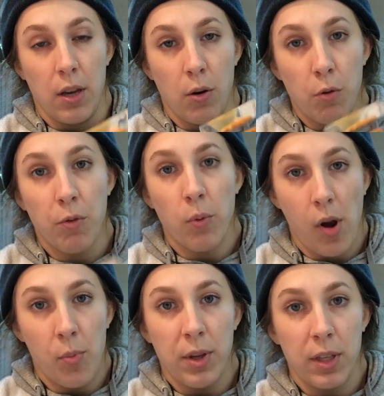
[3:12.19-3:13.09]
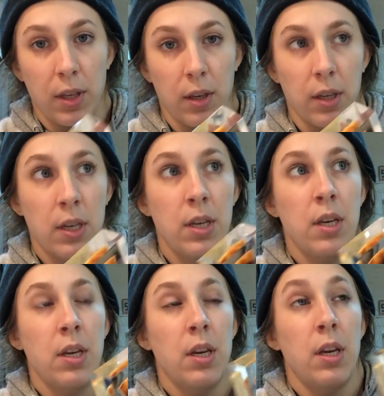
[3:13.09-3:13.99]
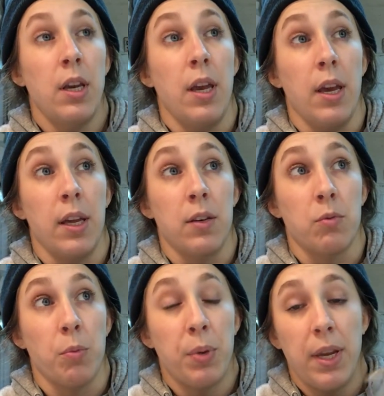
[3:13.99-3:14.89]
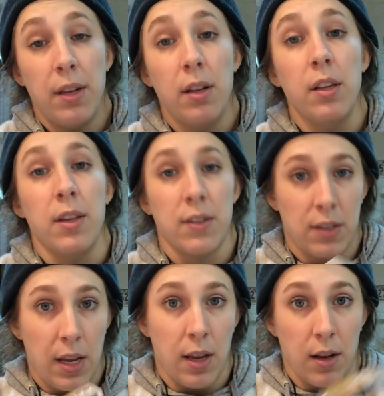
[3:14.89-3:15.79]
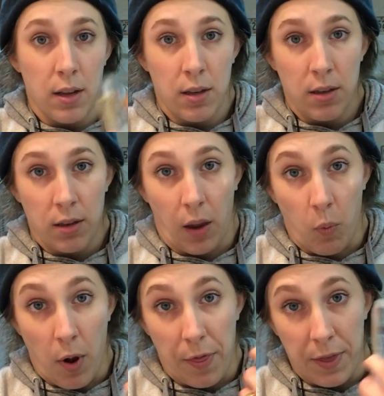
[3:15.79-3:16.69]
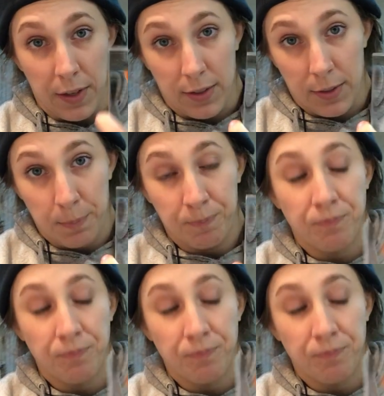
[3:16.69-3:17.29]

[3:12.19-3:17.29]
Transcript: overwhelmingly and repeatedly said, I want this.